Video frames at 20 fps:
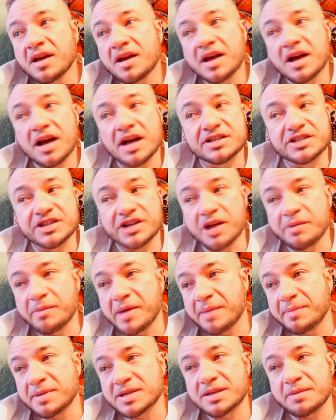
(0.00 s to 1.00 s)
I don't know,
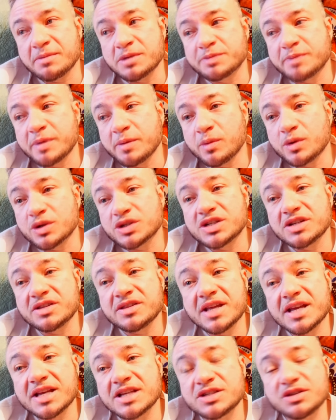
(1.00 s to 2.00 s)
maybe someone's been watching
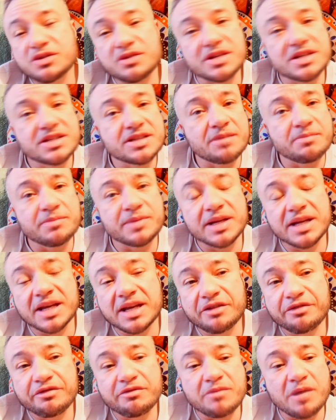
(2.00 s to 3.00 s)
this, or there's somebody
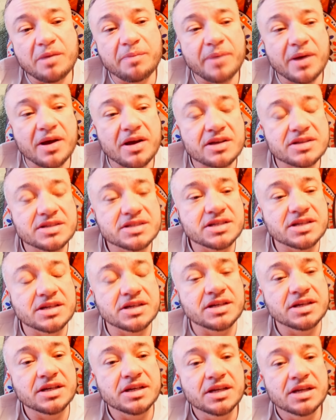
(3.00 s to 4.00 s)
from my past
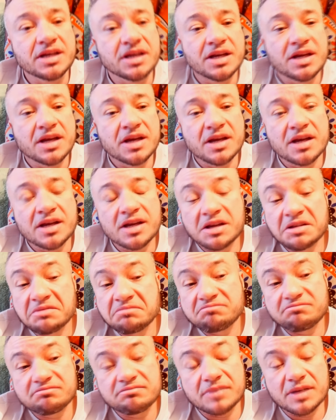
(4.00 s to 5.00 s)
that,
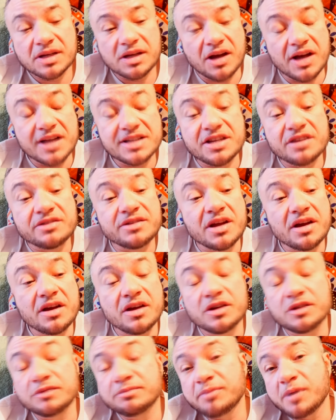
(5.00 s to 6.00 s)
I don't
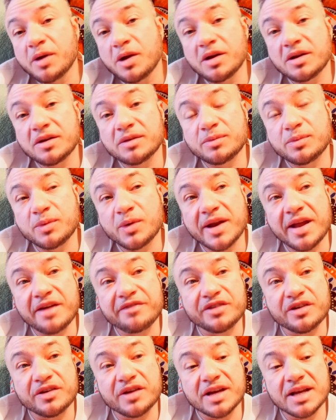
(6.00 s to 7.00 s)
know, but
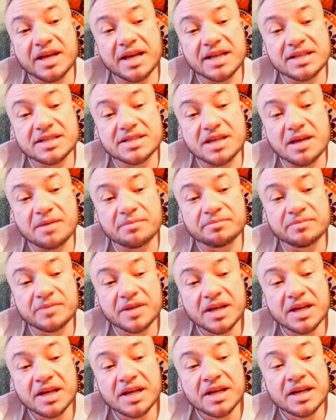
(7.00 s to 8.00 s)
whatever. It's
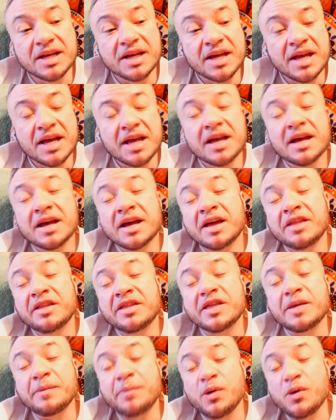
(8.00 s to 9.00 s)

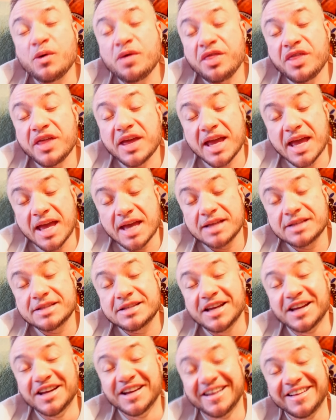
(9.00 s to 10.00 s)
the important thing is
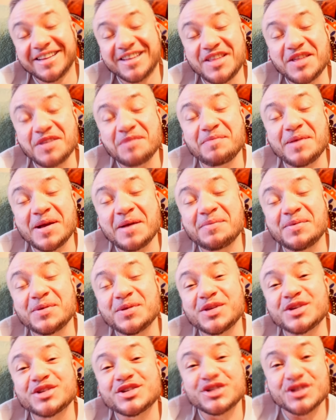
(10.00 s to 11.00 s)
the people
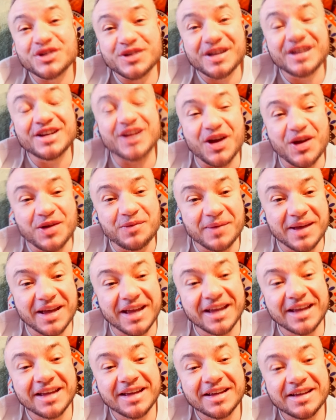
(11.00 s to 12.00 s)
that truly know
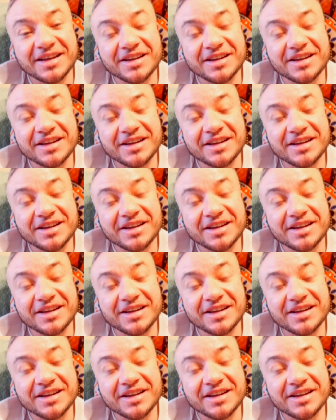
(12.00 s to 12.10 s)
me,